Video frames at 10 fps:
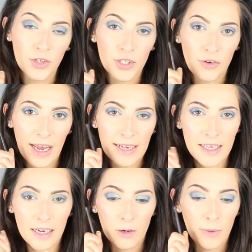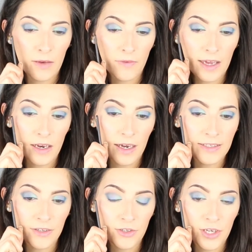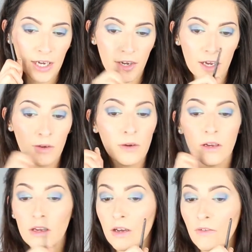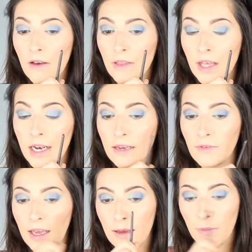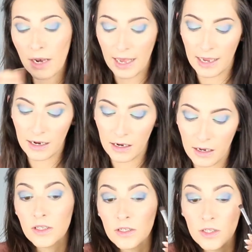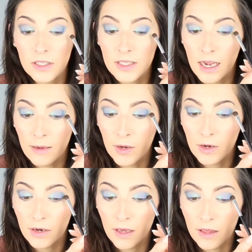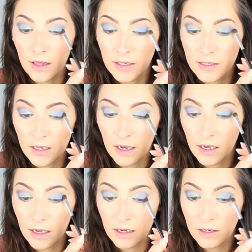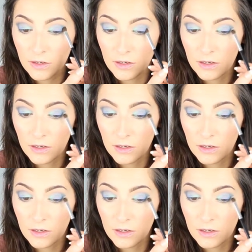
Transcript: Just creates a little bit of a nice shadow rather than leaving it plain. So I'm going to do the same on this side.